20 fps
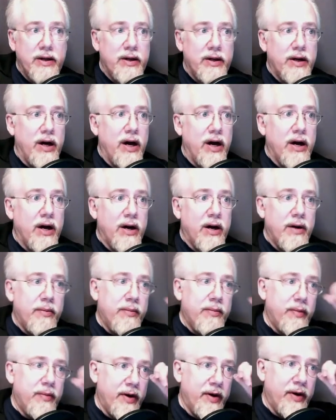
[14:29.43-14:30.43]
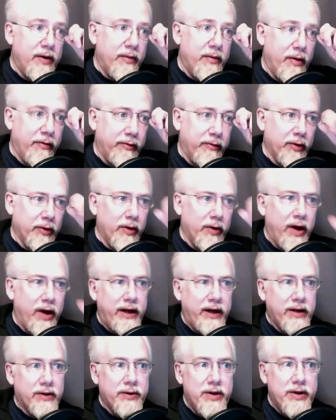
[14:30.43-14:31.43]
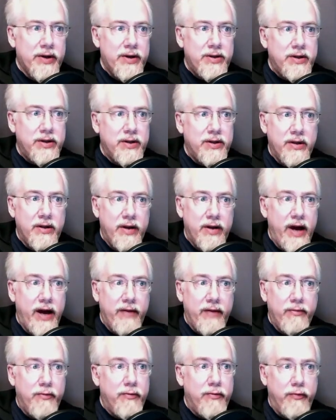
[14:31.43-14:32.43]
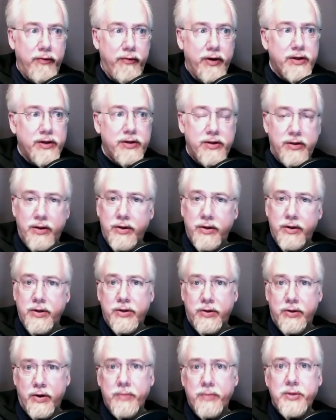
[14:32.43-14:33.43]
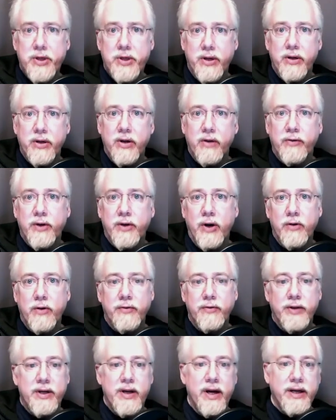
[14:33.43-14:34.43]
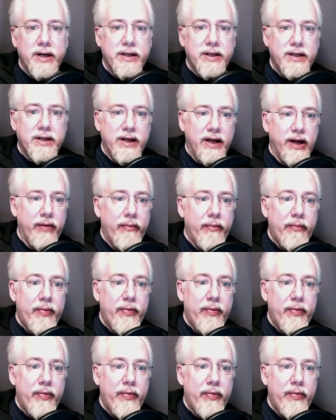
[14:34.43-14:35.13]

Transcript: a flu-like illness that fits the description of COVID-19.